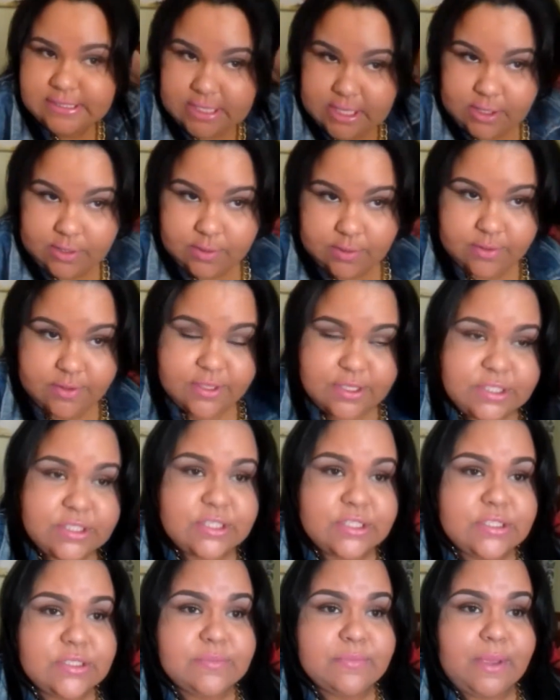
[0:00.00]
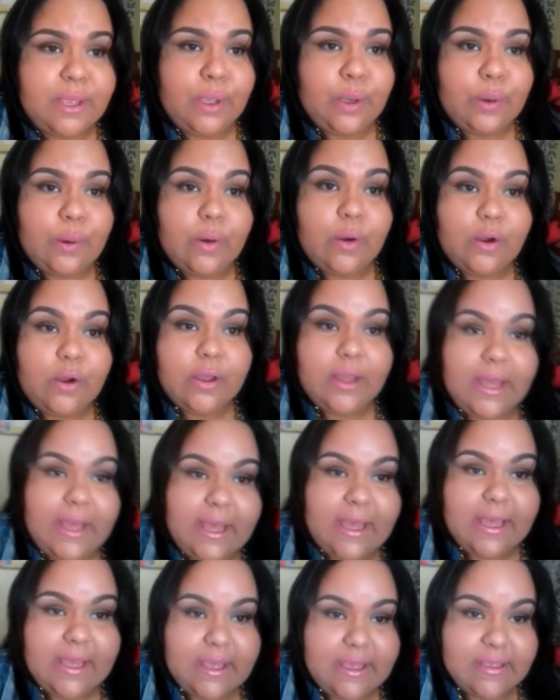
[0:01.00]
so, this is my haul,
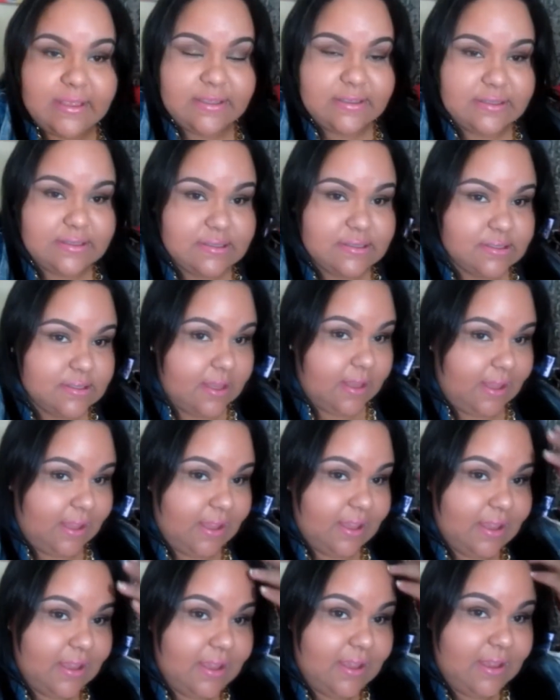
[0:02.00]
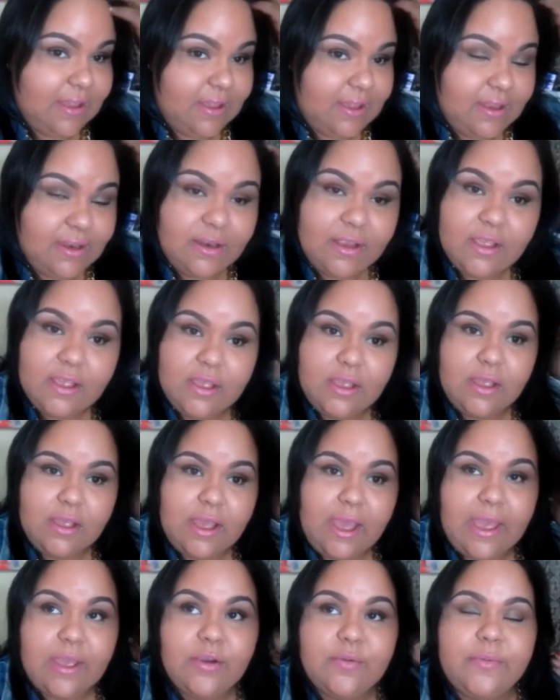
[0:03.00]
guys, and
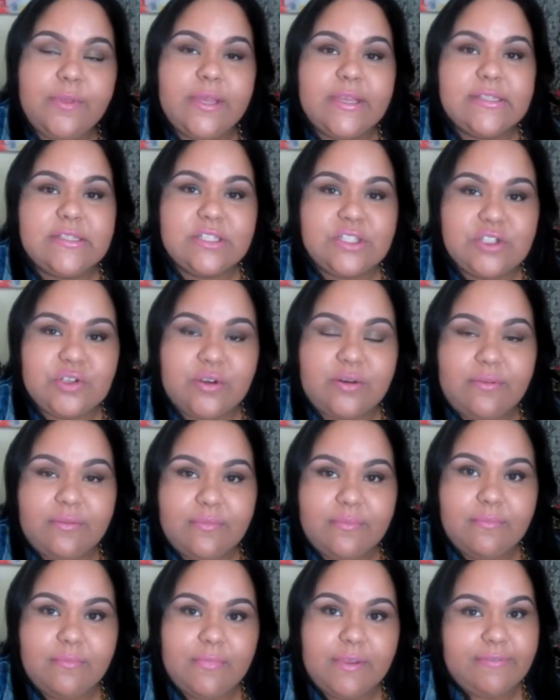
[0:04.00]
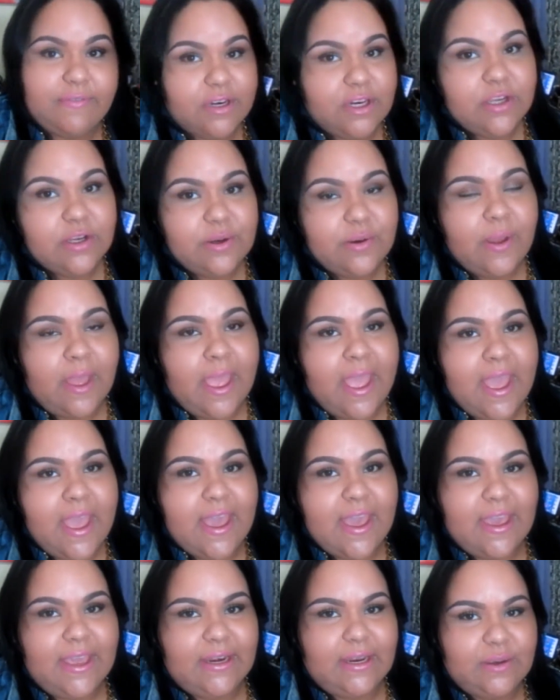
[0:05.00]
I hope you guys enjoyed my video,
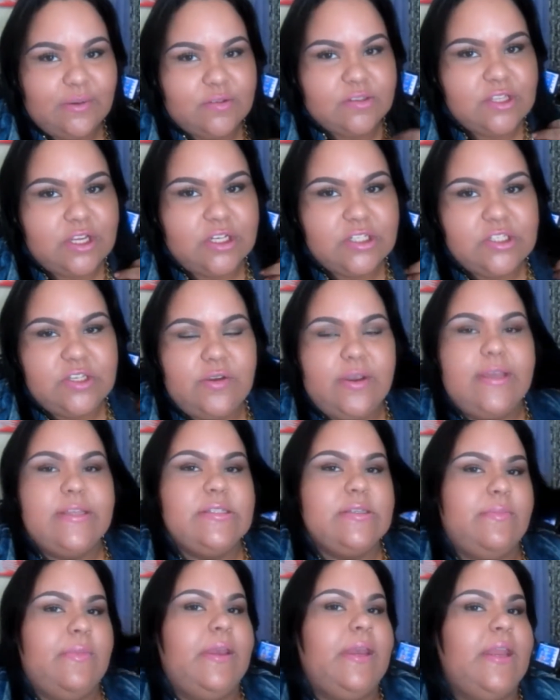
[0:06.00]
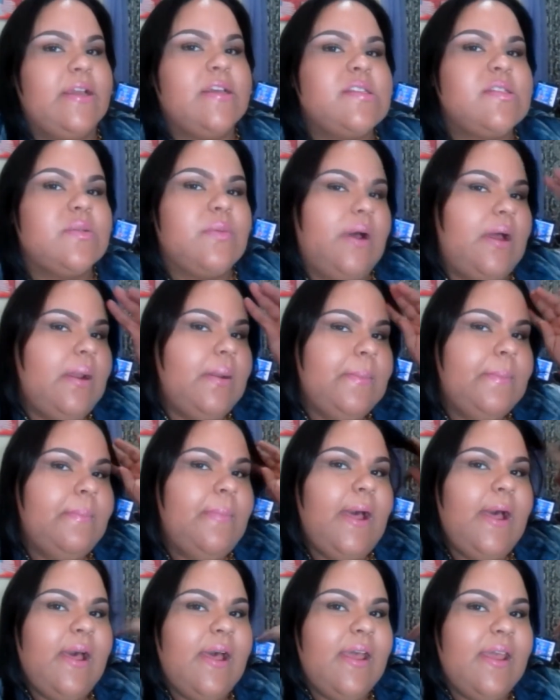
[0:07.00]
and I will talk to you guys in my next one.
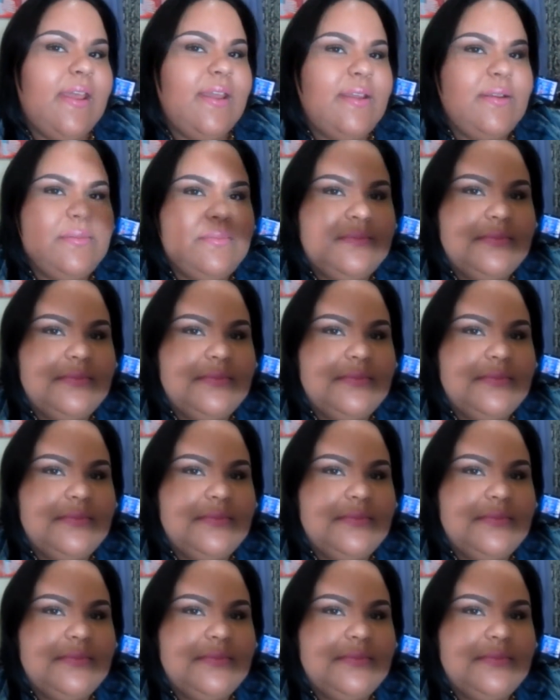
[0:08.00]
Bye!